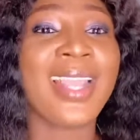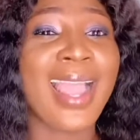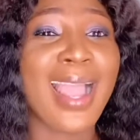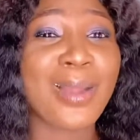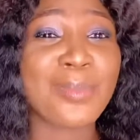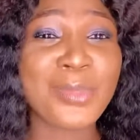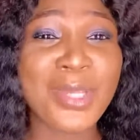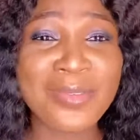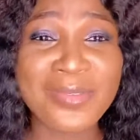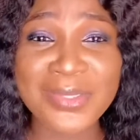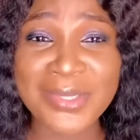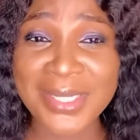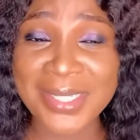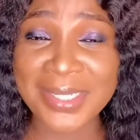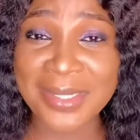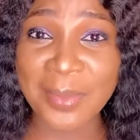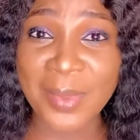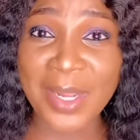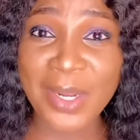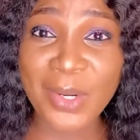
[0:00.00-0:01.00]
I'm not even
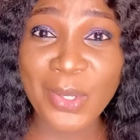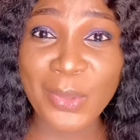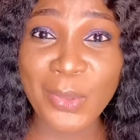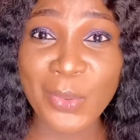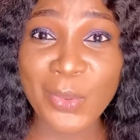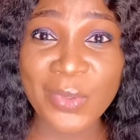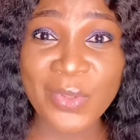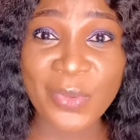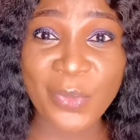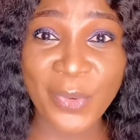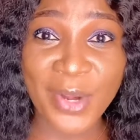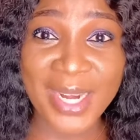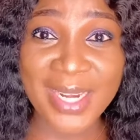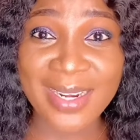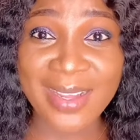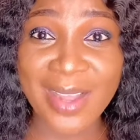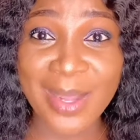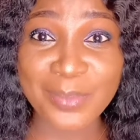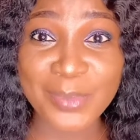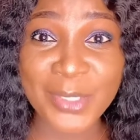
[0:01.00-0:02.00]
talking about clothes right
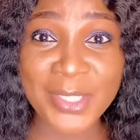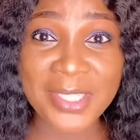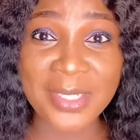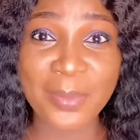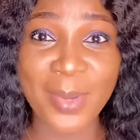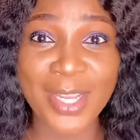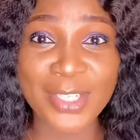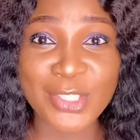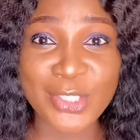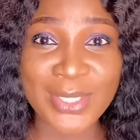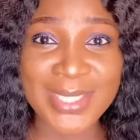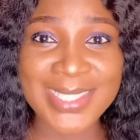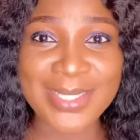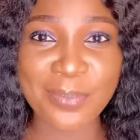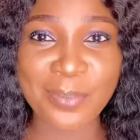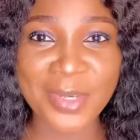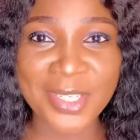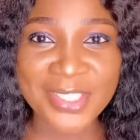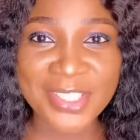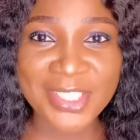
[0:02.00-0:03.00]
now. I'm talking about just the
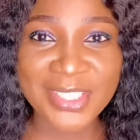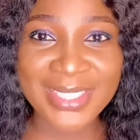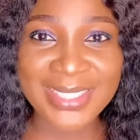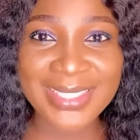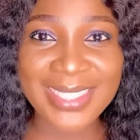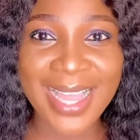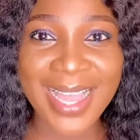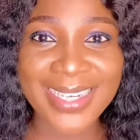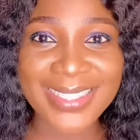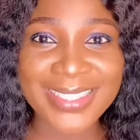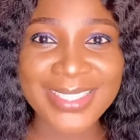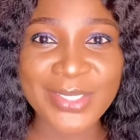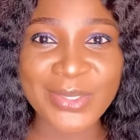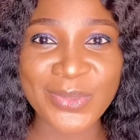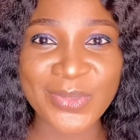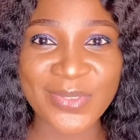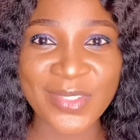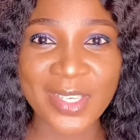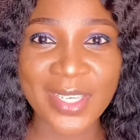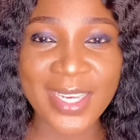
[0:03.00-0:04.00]
bed sheet and the
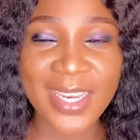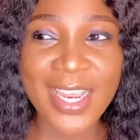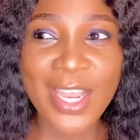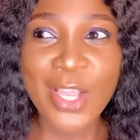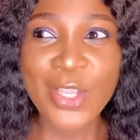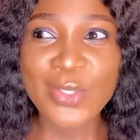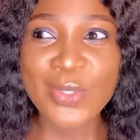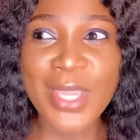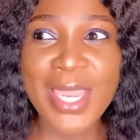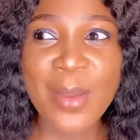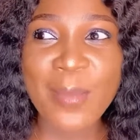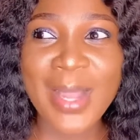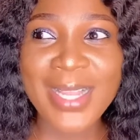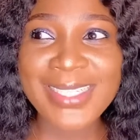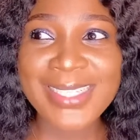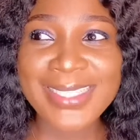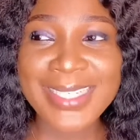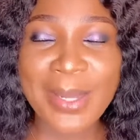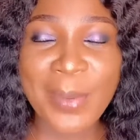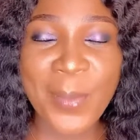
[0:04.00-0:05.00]
duvet. So
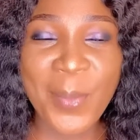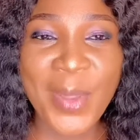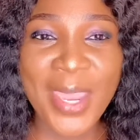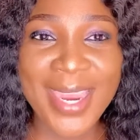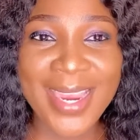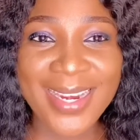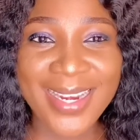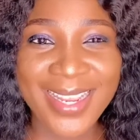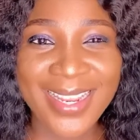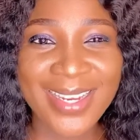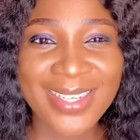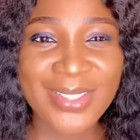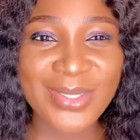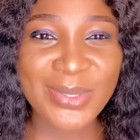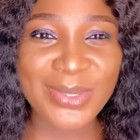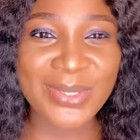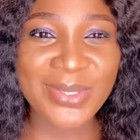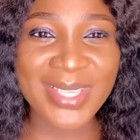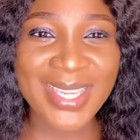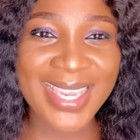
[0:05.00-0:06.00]
imagine that I'm paying like
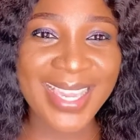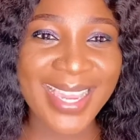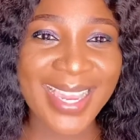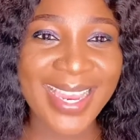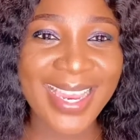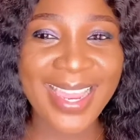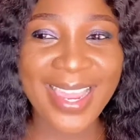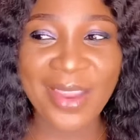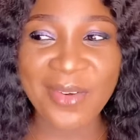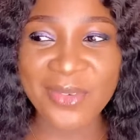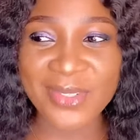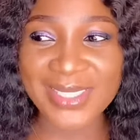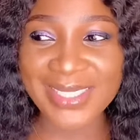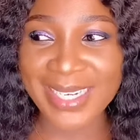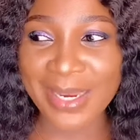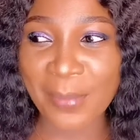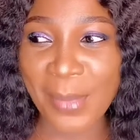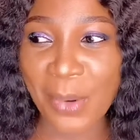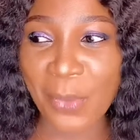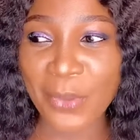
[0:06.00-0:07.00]
2k every
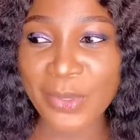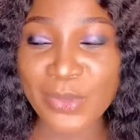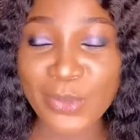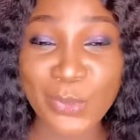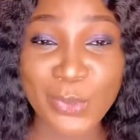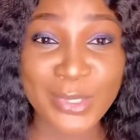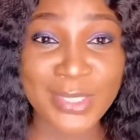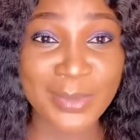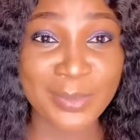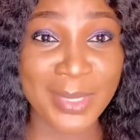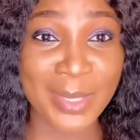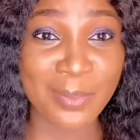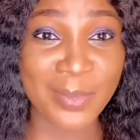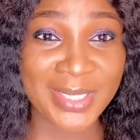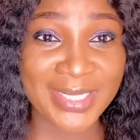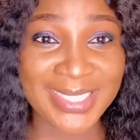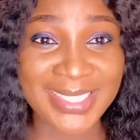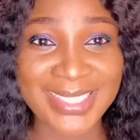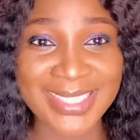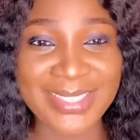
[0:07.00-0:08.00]
time I want to wash my
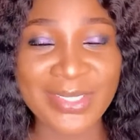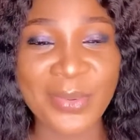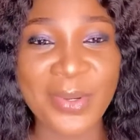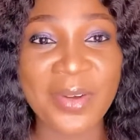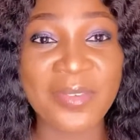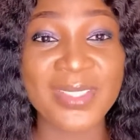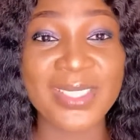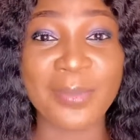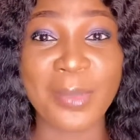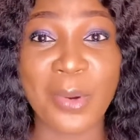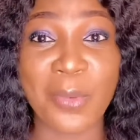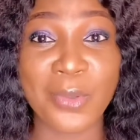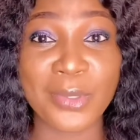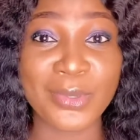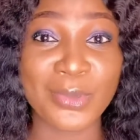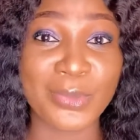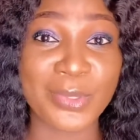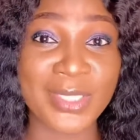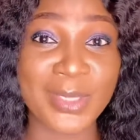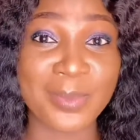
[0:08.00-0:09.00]
bed sheet, or every time I want
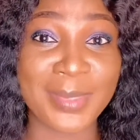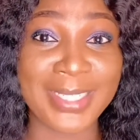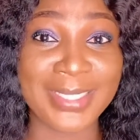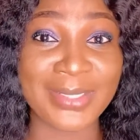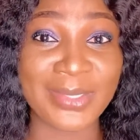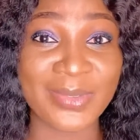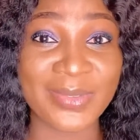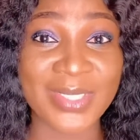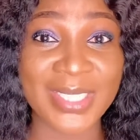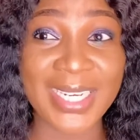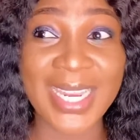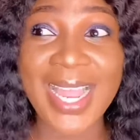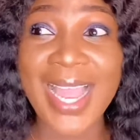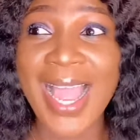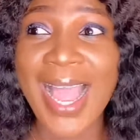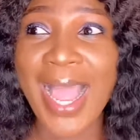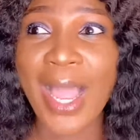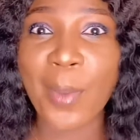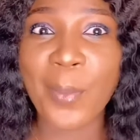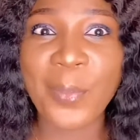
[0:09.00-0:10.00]
to wash my duvet,
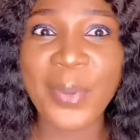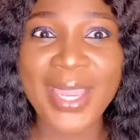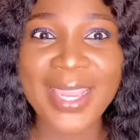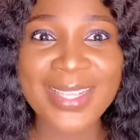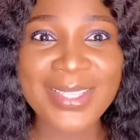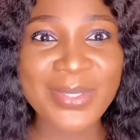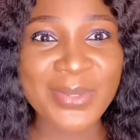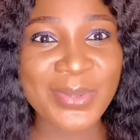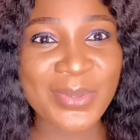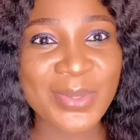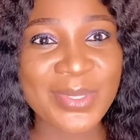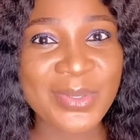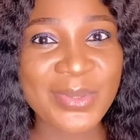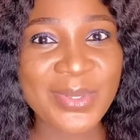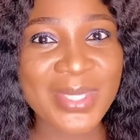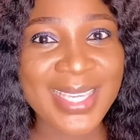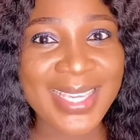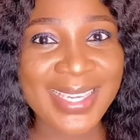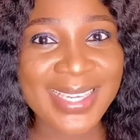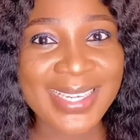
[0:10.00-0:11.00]
I'm paying
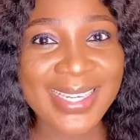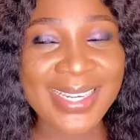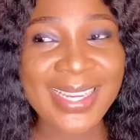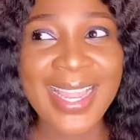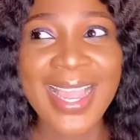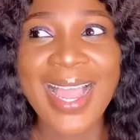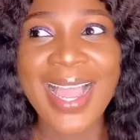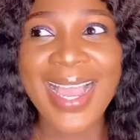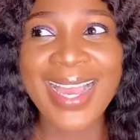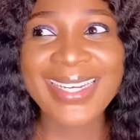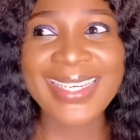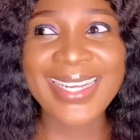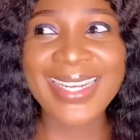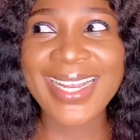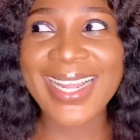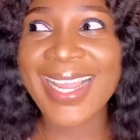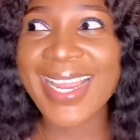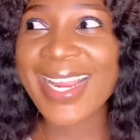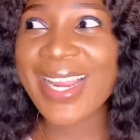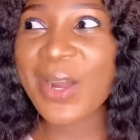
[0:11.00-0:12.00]
2k, and that
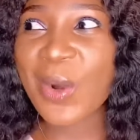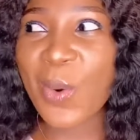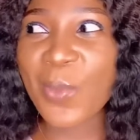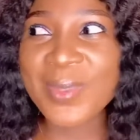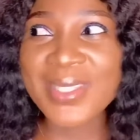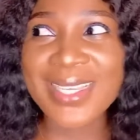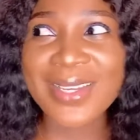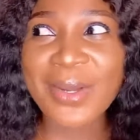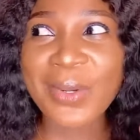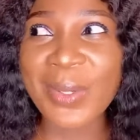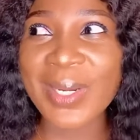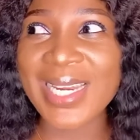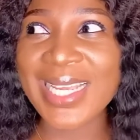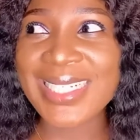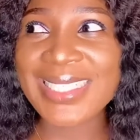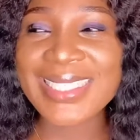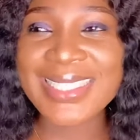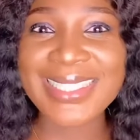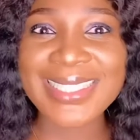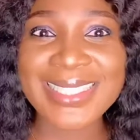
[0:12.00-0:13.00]
guy comes and
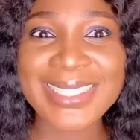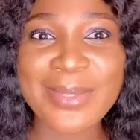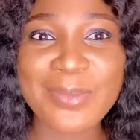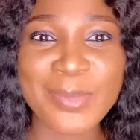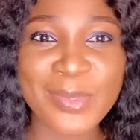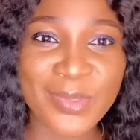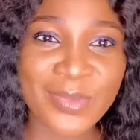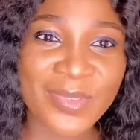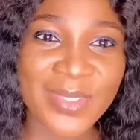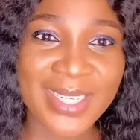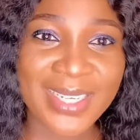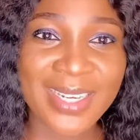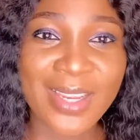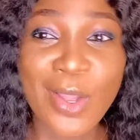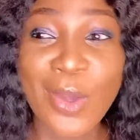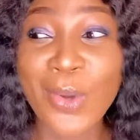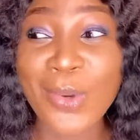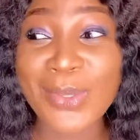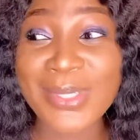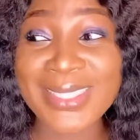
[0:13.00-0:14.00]
collects the same duvet
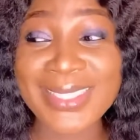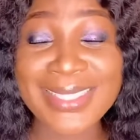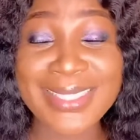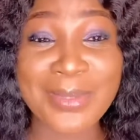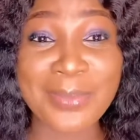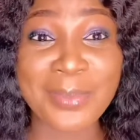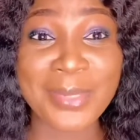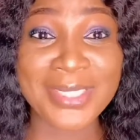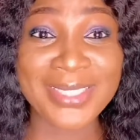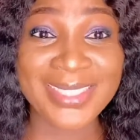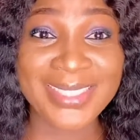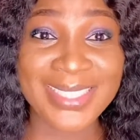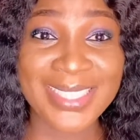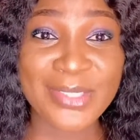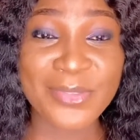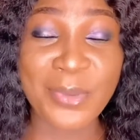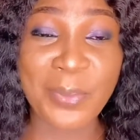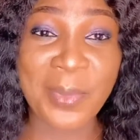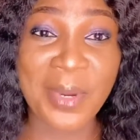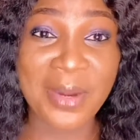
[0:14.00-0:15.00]
or the same bed sheet
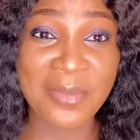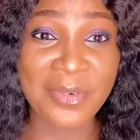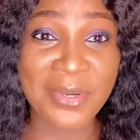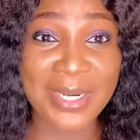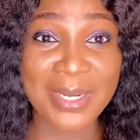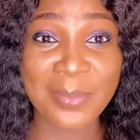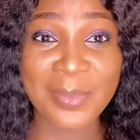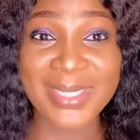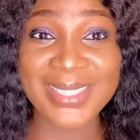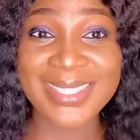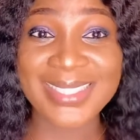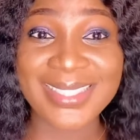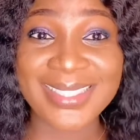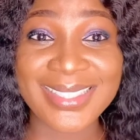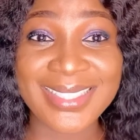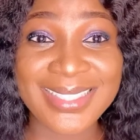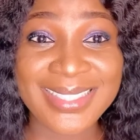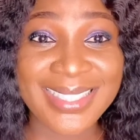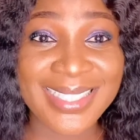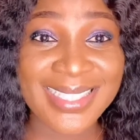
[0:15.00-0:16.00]
from every other person in
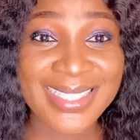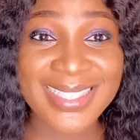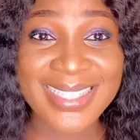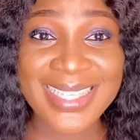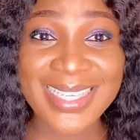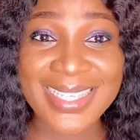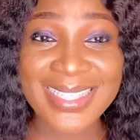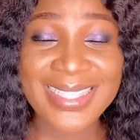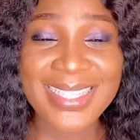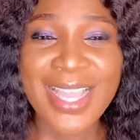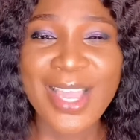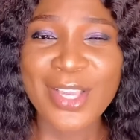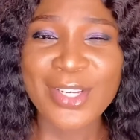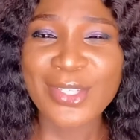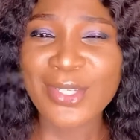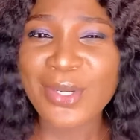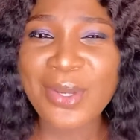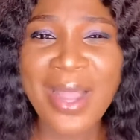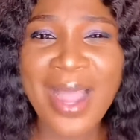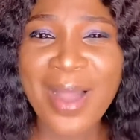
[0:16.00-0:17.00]
this estate. Do
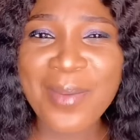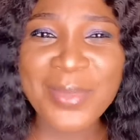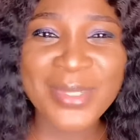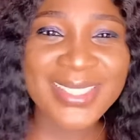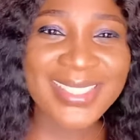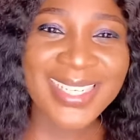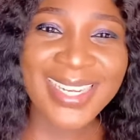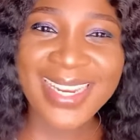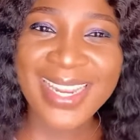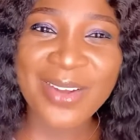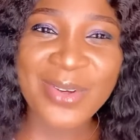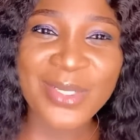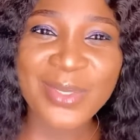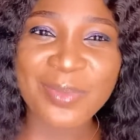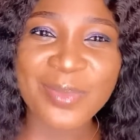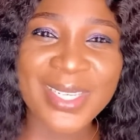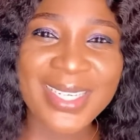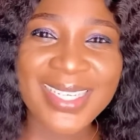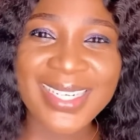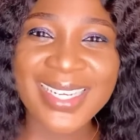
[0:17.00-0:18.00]
you know how much that guy would
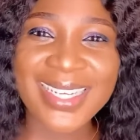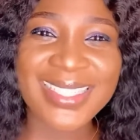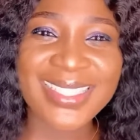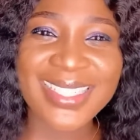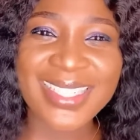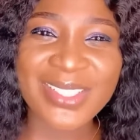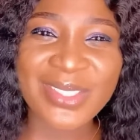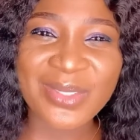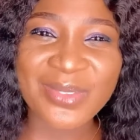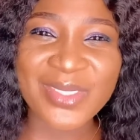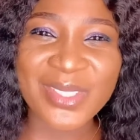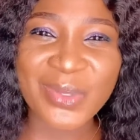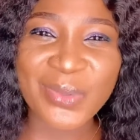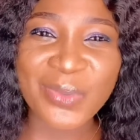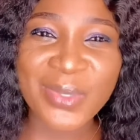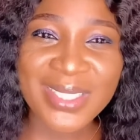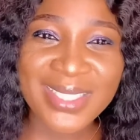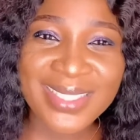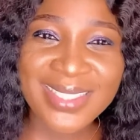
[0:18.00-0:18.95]
be making at the end of the week?